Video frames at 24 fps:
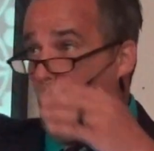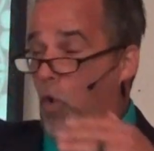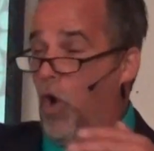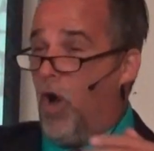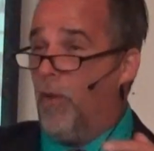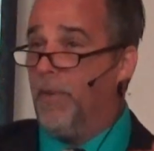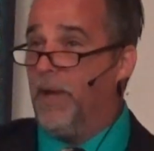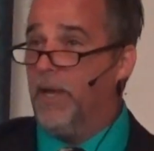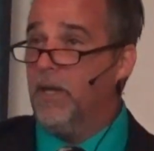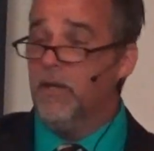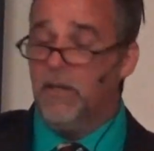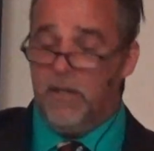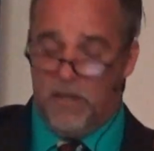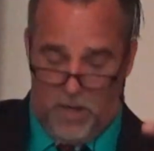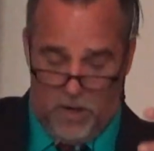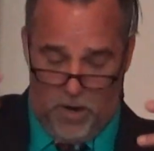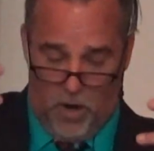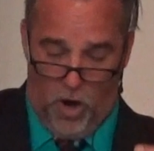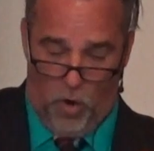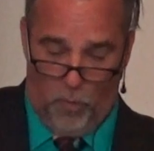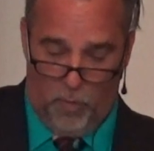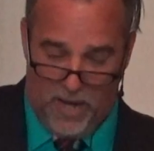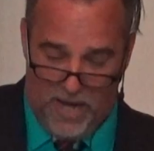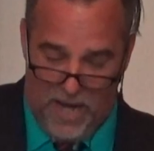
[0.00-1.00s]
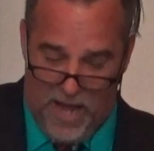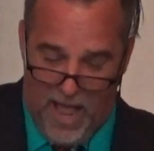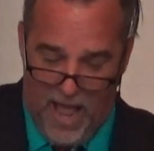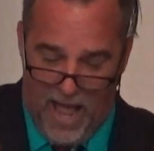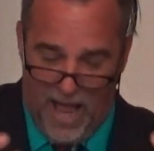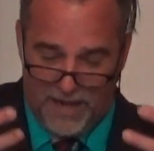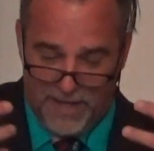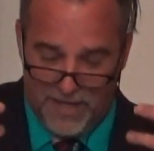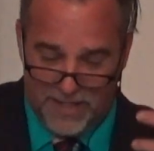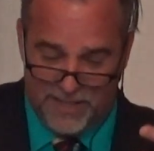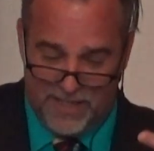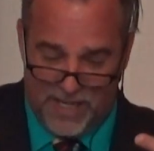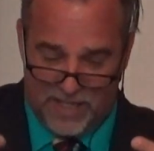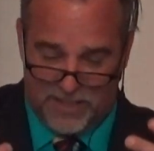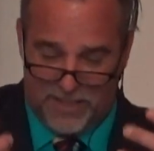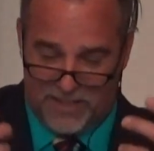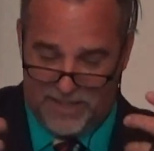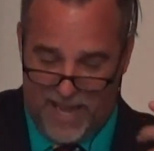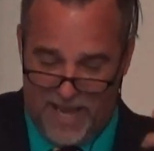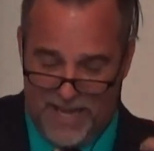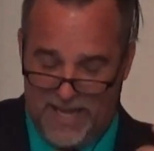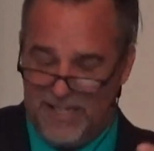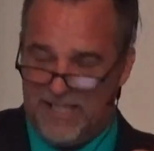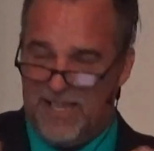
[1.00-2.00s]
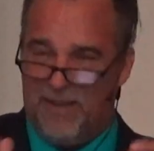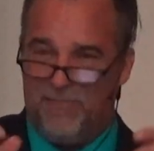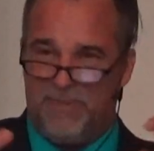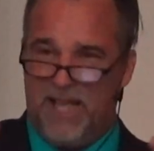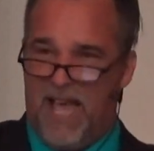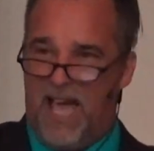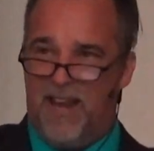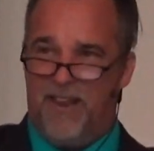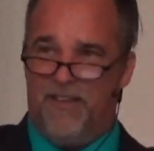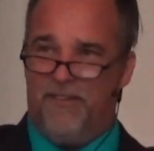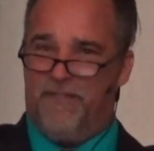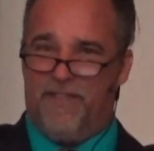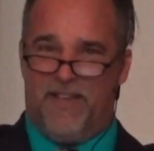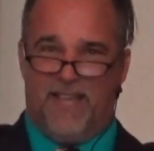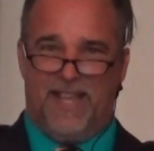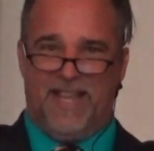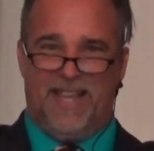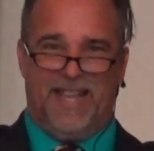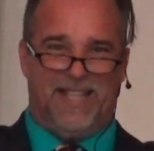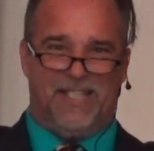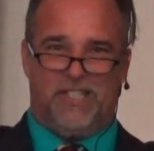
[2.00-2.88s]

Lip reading: woman. Are we not necessitating some kind of an